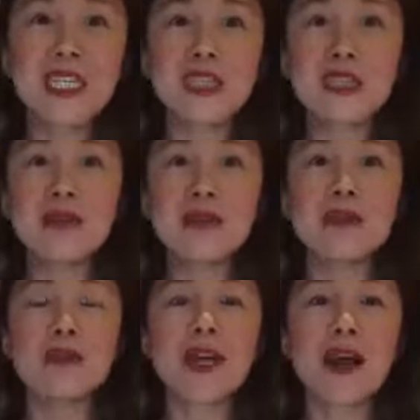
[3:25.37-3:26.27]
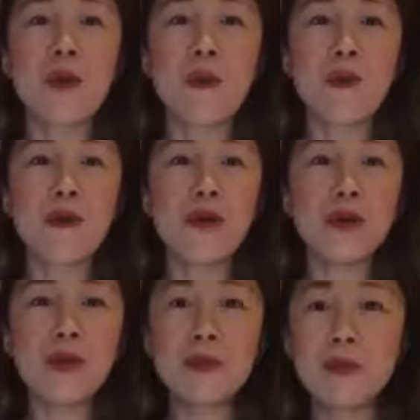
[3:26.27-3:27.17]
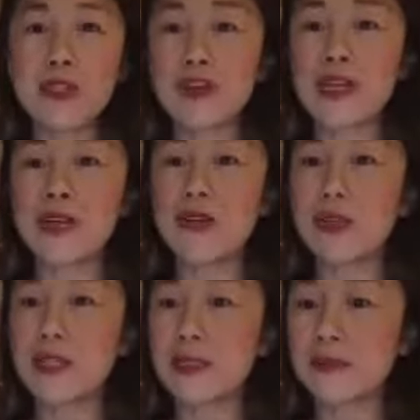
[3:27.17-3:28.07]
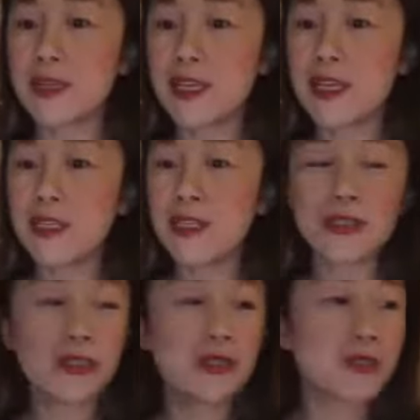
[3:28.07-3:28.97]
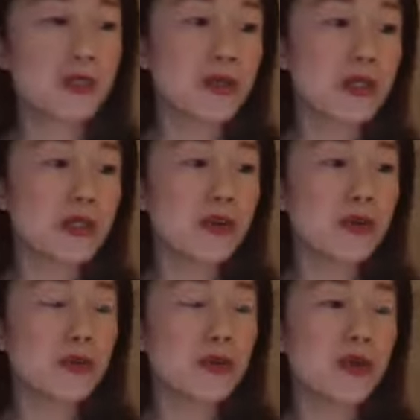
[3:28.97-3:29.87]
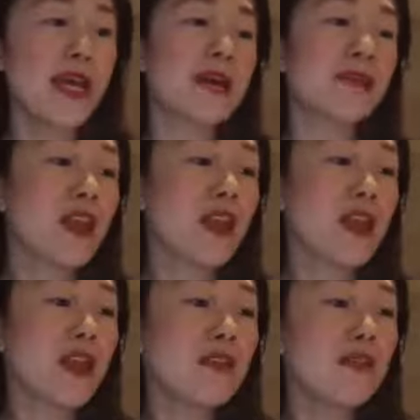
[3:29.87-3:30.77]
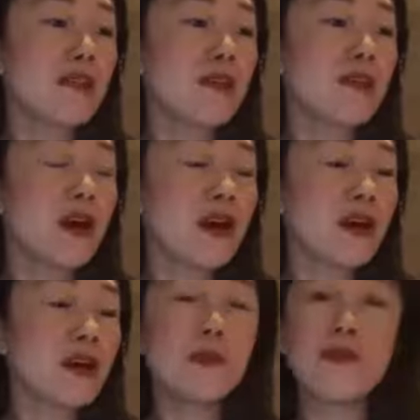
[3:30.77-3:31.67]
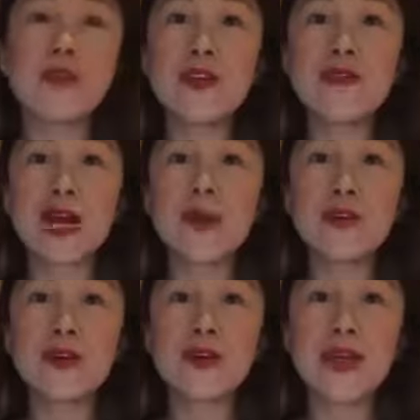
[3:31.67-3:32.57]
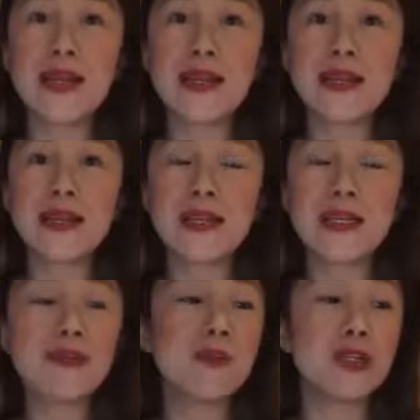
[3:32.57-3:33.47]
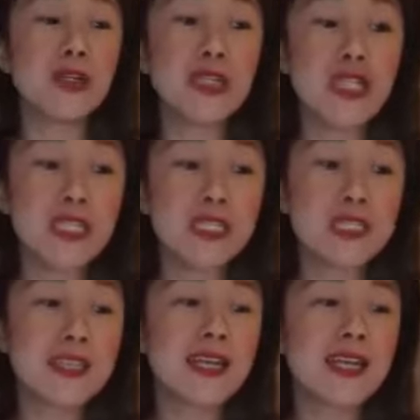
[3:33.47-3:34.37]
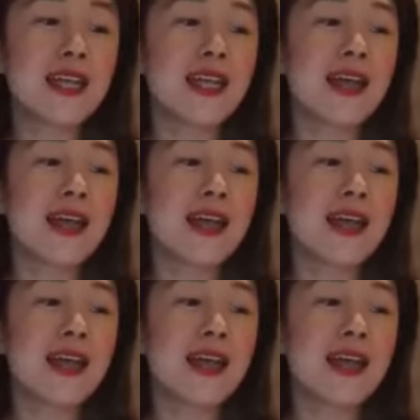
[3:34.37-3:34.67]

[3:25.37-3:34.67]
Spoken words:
So more and more people are joining. Awesome. Super. So, okay, if you are comfy, grab your blanket, grab your cushion.